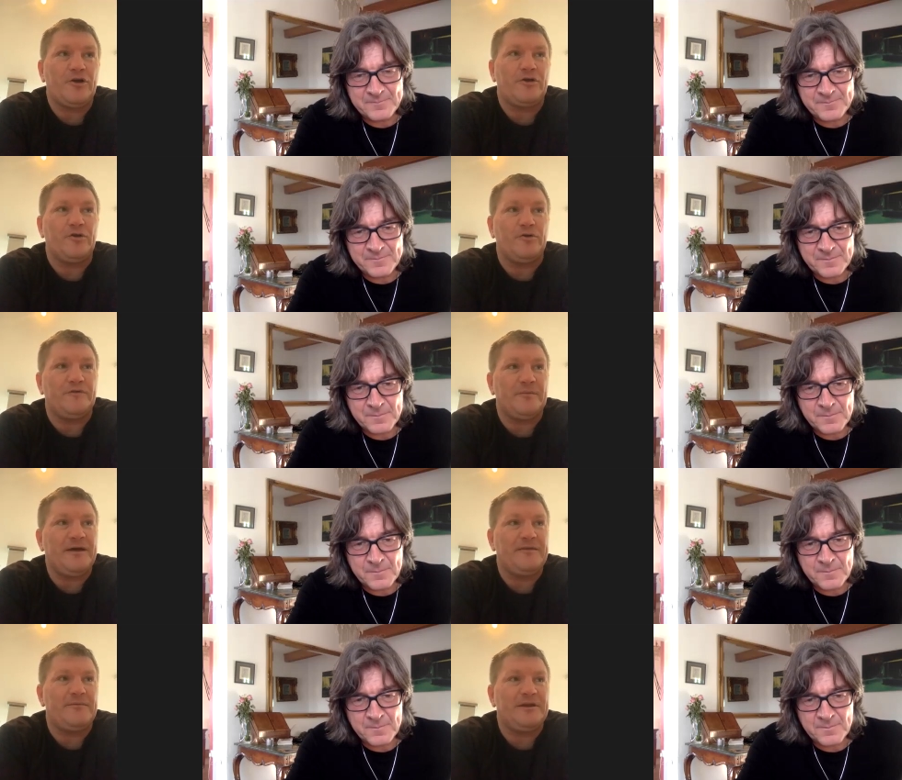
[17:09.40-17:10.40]
Speaker 1: gonna love him at
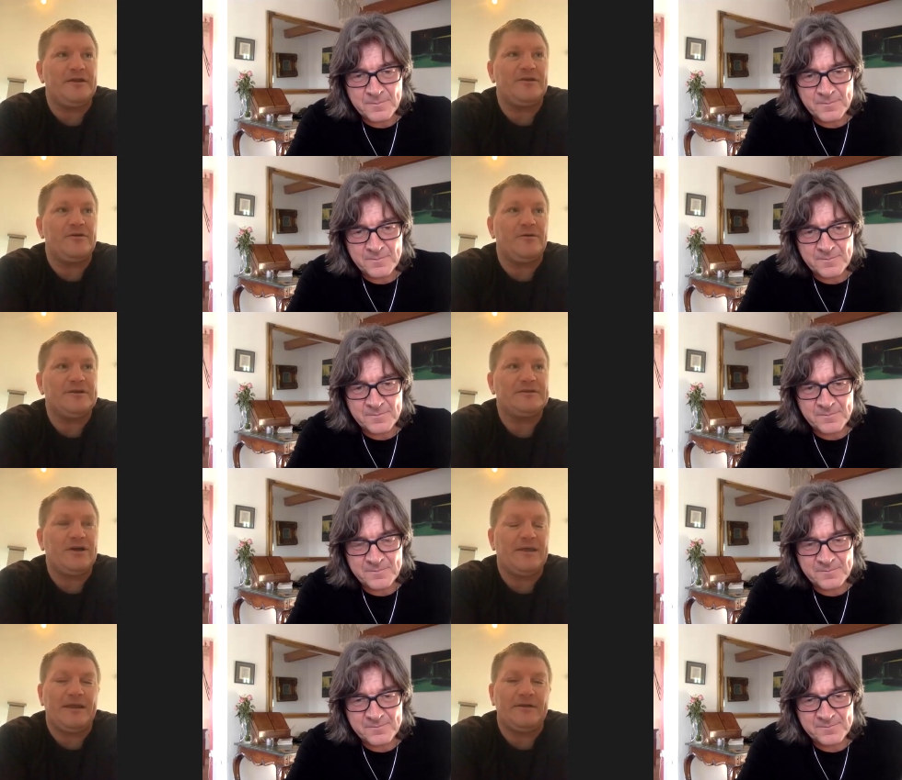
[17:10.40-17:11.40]
the minute. You know,
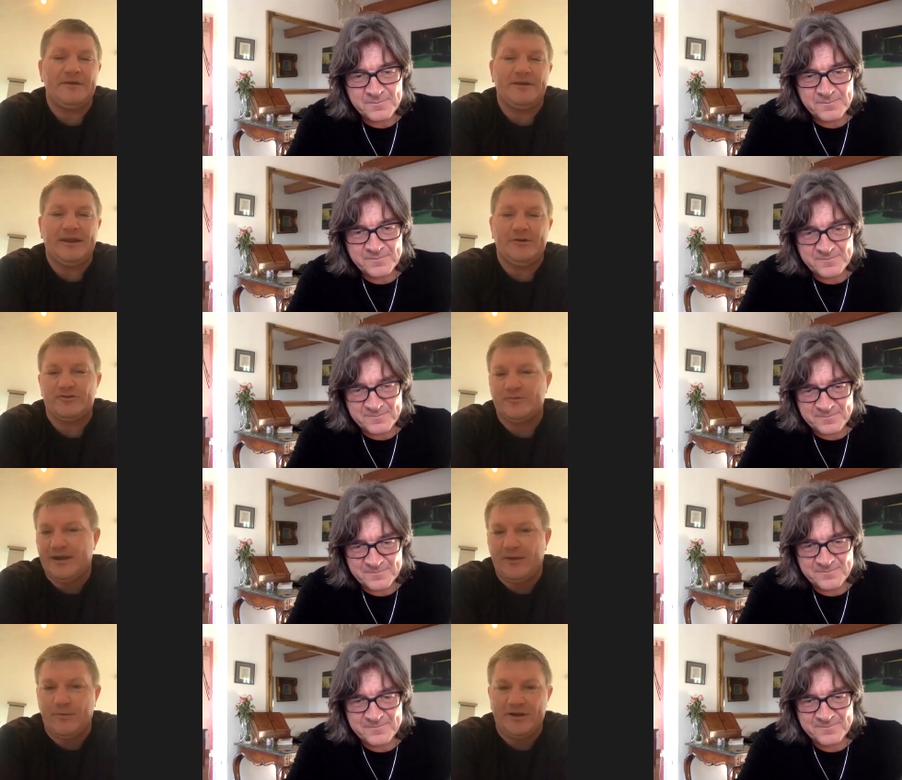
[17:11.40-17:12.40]
at the end of the day, it doesn't
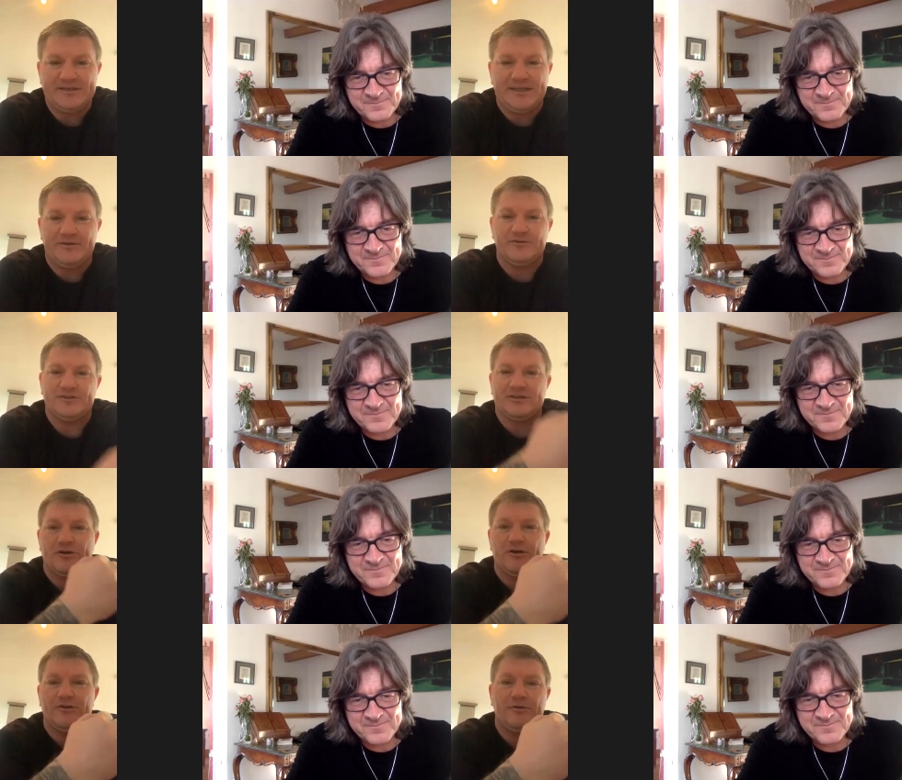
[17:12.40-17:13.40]
matter what his dad does. He's
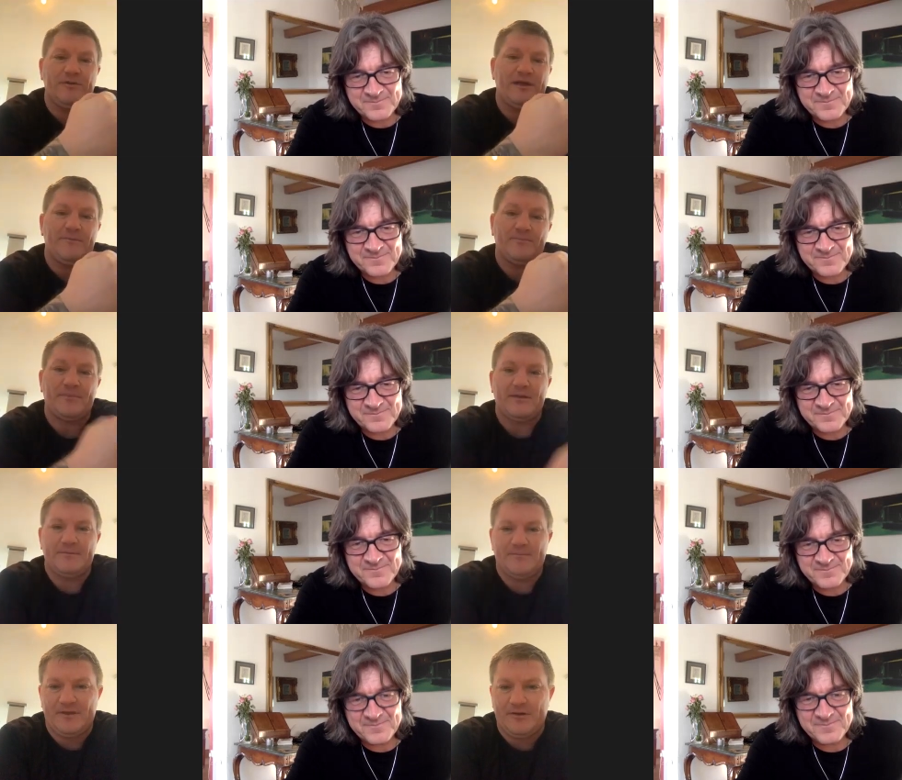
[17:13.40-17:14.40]
got to do that
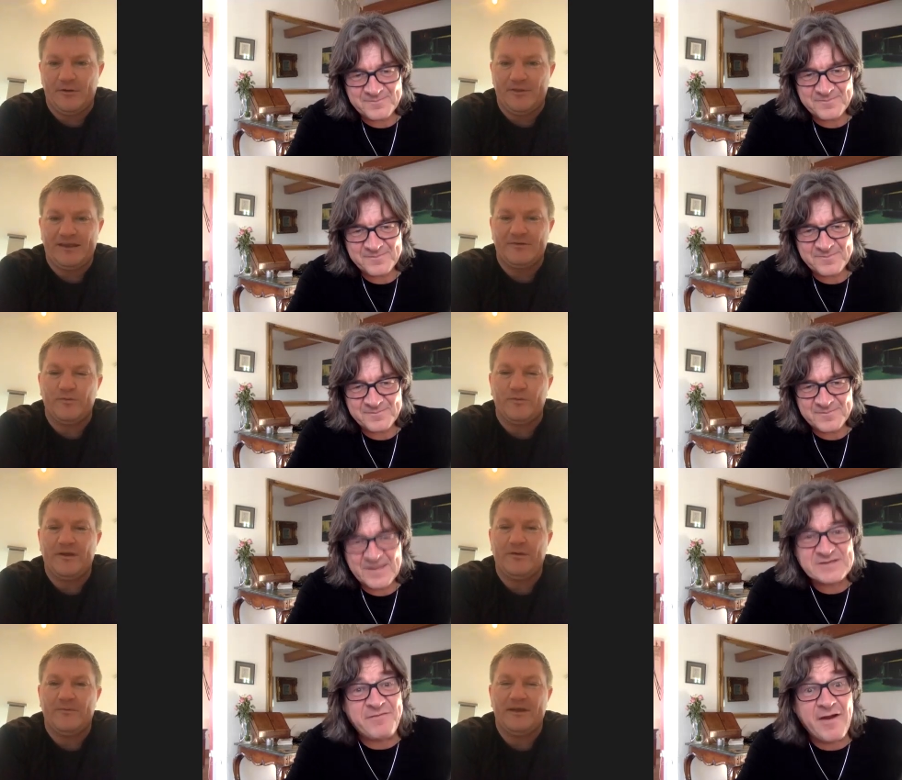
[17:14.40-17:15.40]
you know, that will.
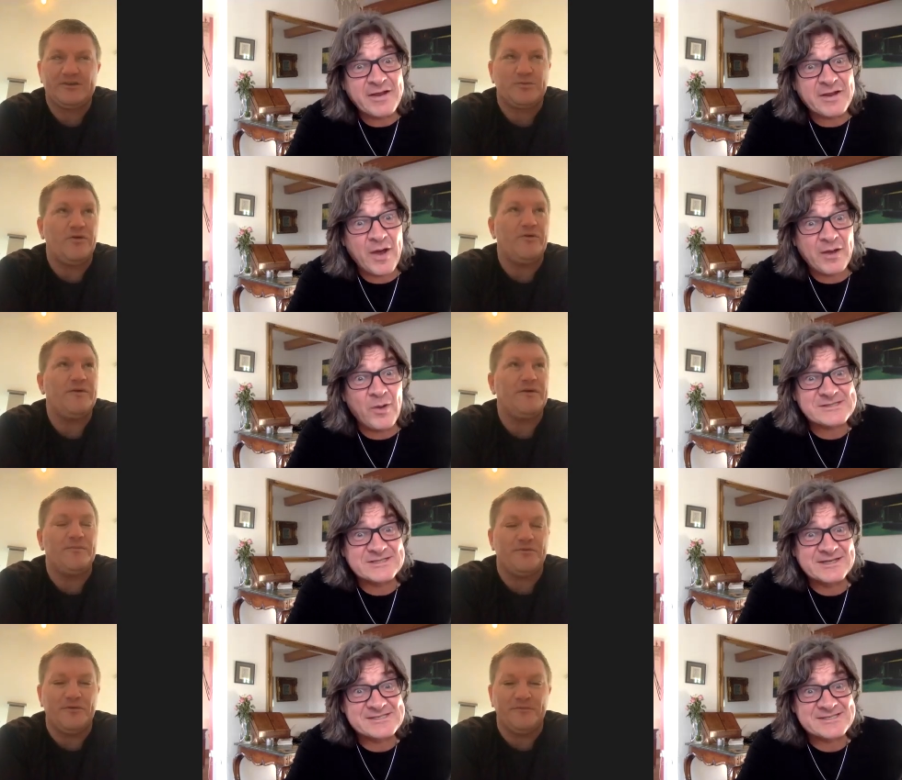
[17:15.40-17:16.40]
Speaker 2: He's very
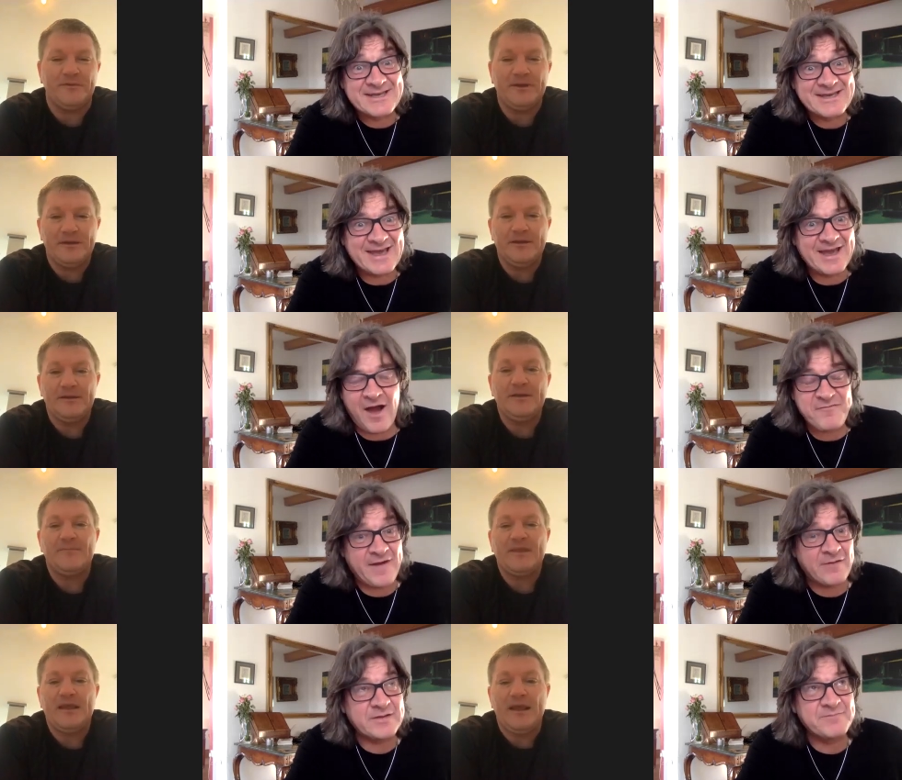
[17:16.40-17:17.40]
quick-witted, isn't he? I
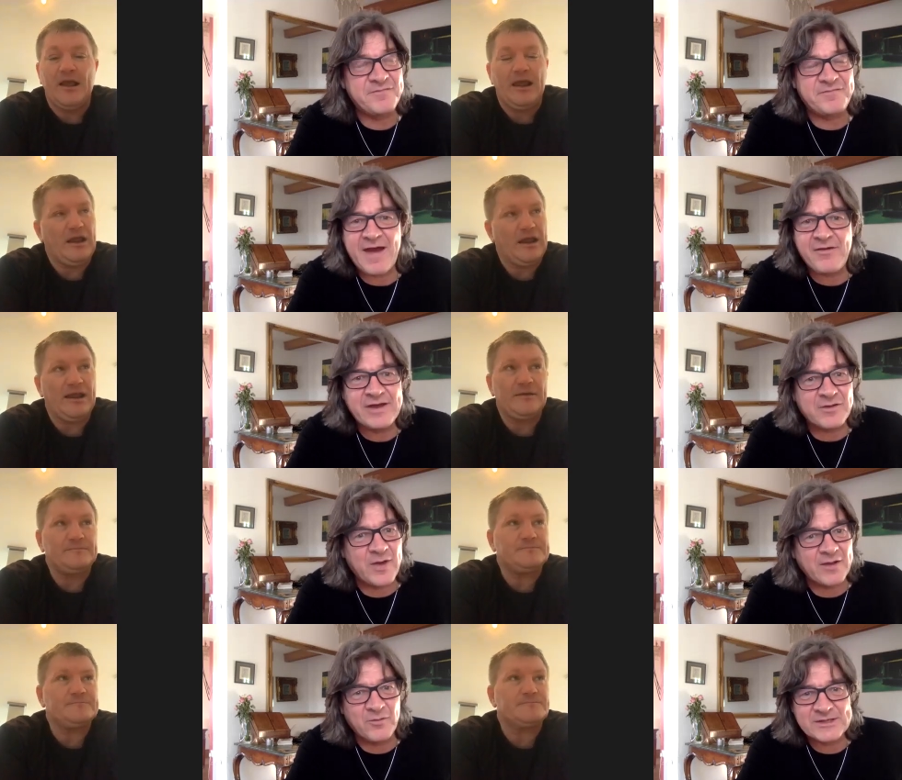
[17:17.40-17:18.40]
found him very
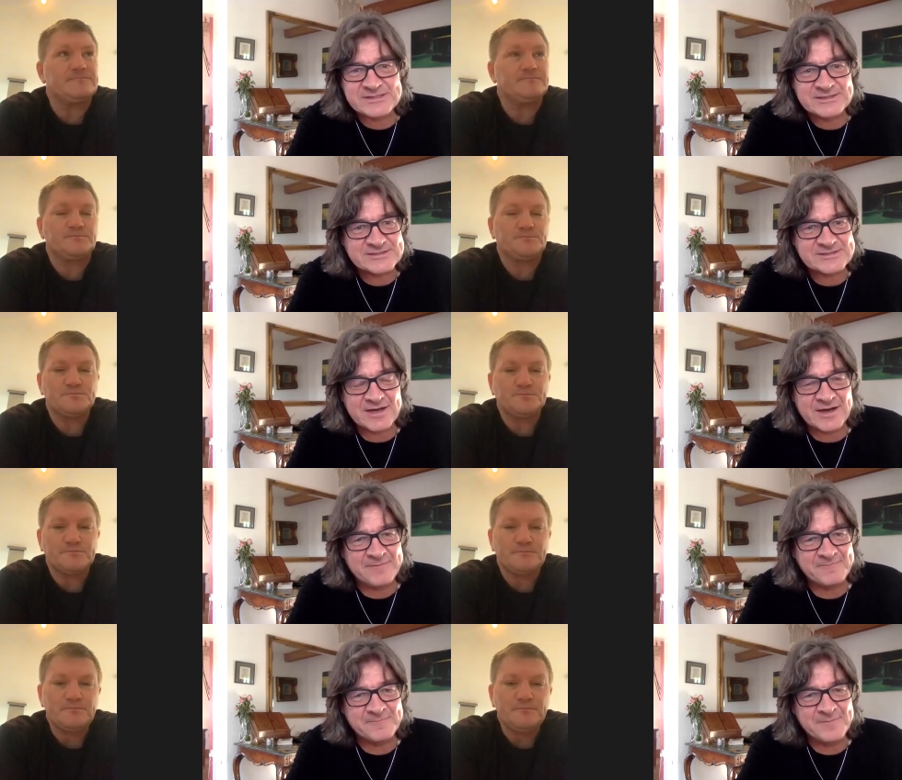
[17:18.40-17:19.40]
quick-witted.
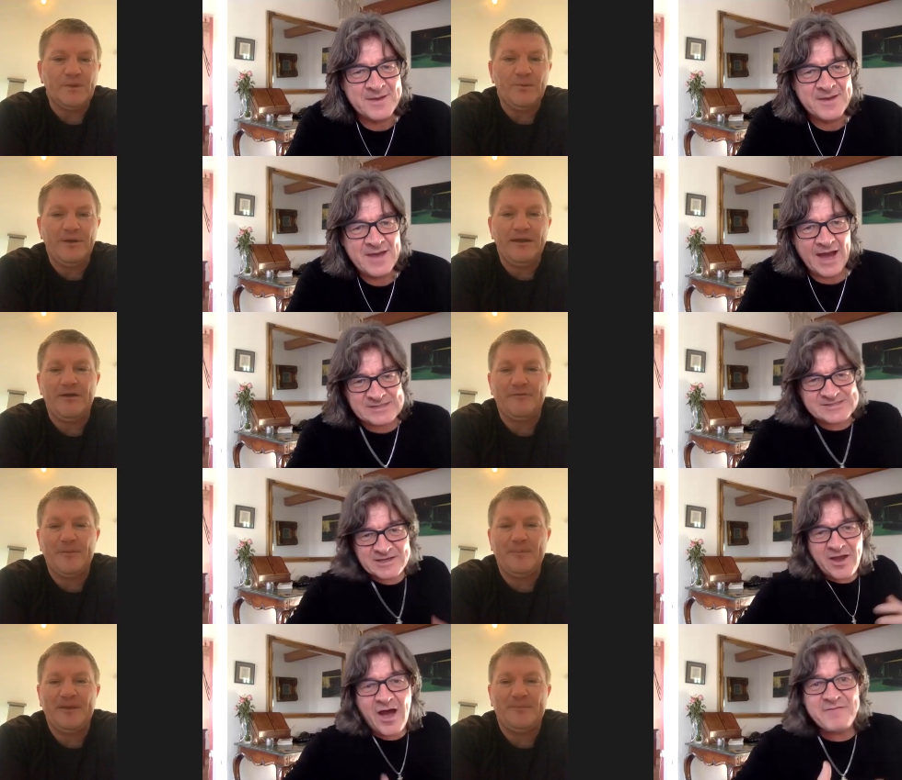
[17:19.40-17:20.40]
Um, well, a
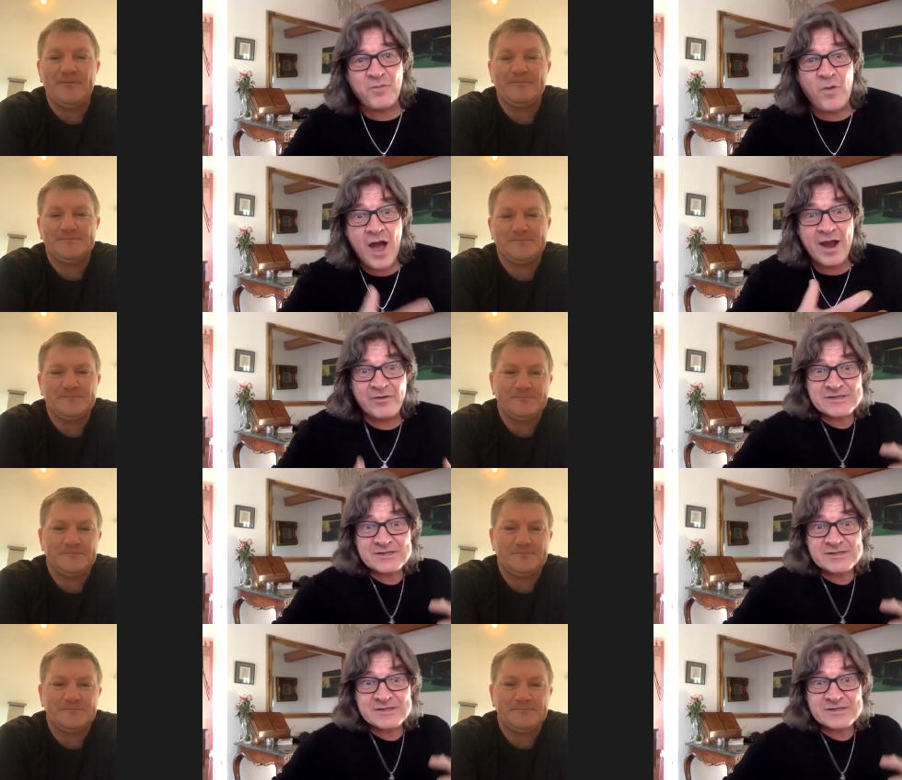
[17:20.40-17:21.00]
few live people, wire,